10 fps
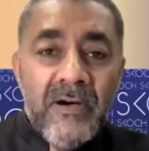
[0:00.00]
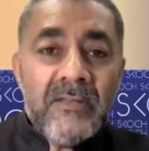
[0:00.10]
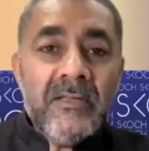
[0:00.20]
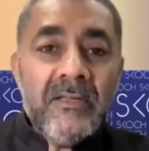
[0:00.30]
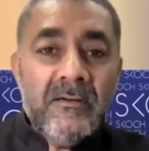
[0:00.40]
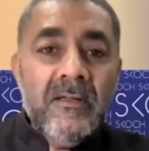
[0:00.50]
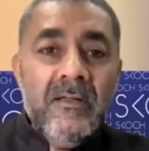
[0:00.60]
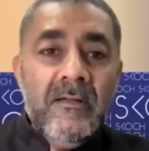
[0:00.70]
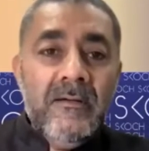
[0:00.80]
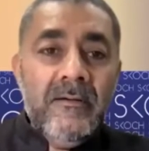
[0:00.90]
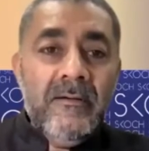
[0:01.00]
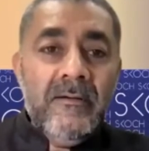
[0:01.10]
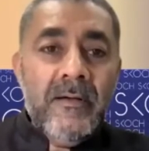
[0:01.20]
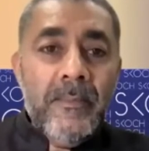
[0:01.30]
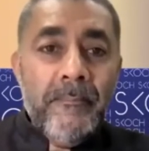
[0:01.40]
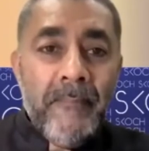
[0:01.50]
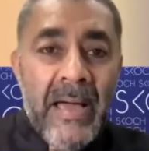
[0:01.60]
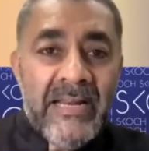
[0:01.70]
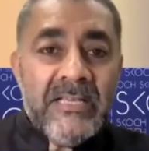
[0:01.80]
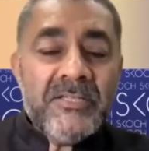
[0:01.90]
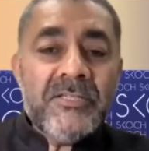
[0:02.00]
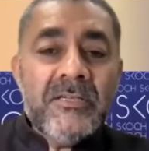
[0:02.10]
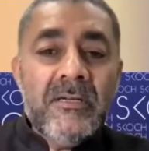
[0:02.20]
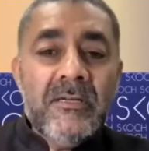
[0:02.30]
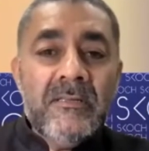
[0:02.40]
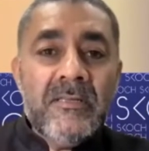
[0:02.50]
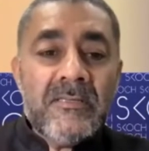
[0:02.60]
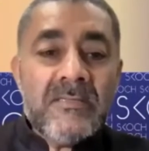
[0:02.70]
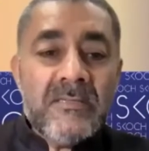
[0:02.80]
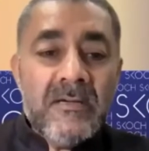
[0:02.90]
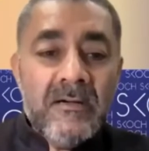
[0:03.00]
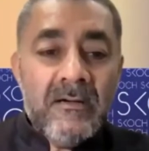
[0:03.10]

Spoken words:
further manage this